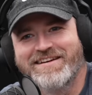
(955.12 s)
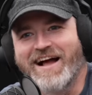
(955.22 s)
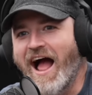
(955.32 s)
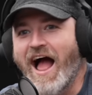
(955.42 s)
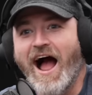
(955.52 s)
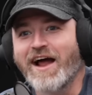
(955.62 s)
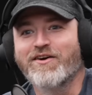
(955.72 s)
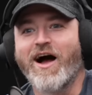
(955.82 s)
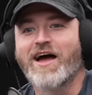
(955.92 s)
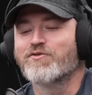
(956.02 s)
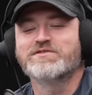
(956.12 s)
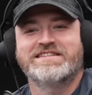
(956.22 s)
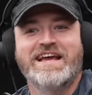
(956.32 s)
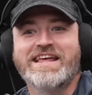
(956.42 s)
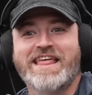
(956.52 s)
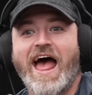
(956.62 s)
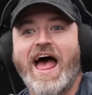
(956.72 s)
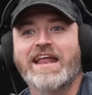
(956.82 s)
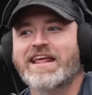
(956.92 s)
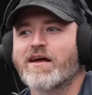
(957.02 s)
I don't say
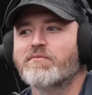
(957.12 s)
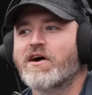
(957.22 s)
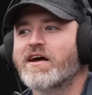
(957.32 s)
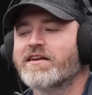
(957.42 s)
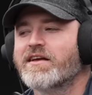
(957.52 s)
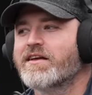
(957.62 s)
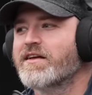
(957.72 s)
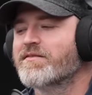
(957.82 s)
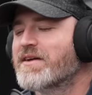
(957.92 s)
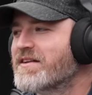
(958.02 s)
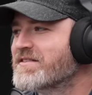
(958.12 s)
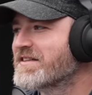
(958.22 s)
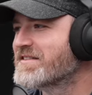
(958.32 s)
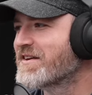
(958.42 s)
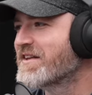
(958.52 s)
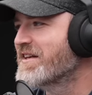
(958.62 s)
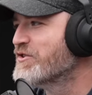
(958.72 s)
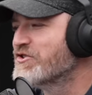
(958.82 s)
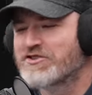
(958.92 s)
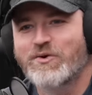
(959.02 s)
that. Like, I'm not necessarily
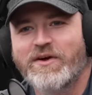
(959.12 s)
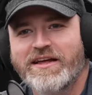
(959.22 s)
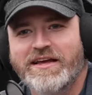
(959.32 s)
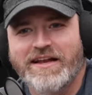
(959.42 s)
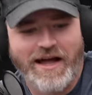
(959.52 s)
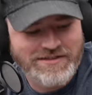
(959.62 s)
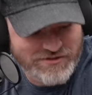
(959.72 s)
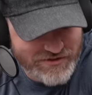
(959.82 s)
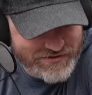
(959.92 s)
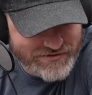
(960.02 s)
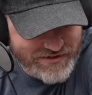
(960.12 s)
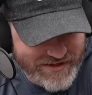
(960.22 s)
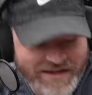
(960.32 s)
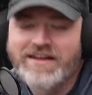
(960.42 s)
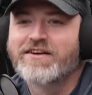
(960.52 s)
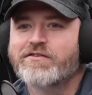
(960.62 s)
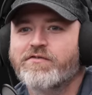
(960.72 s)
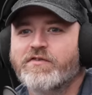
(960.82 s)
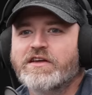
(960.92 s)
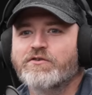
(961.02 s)
enjoying it. I just
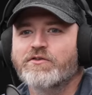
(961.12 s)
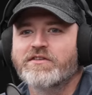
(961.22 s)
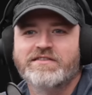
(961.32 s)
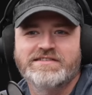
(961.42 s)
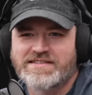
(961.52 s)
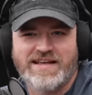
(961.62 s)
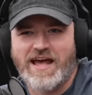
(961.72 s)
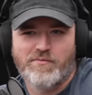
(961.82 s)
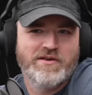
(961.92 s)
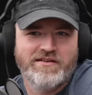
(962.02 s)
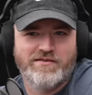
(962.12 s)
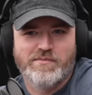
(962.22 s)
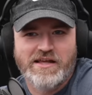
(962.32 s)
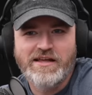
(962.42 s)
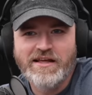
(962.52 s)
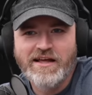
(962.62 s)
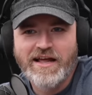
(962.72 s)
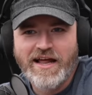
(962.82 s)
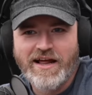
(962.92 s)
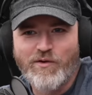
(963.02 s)
feel that this is happening to me.
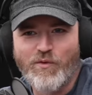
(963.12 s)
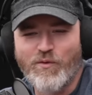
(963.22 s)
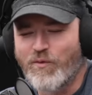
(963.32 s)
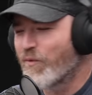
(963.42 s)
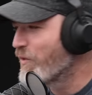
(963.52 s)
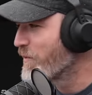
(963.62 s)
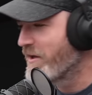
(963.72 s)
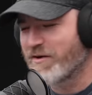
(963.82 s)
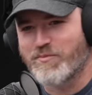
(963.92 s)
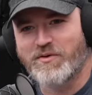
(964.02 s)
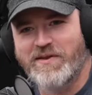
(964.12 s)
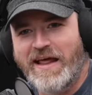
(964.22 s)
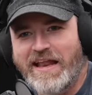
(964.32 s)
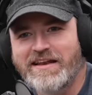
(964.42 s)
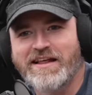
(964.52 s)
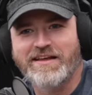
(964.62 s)
What am I going to pretend?